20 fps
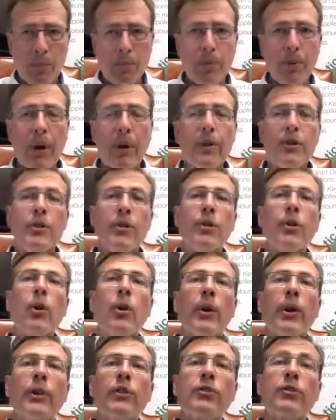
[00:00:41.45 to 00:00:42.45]
prior to
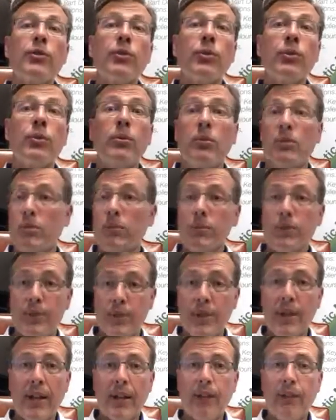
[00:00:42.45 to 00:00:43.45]
going to
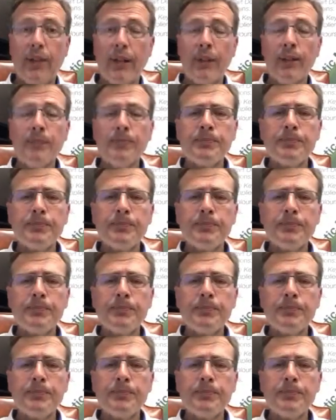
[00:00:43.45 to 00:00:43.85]
recycling.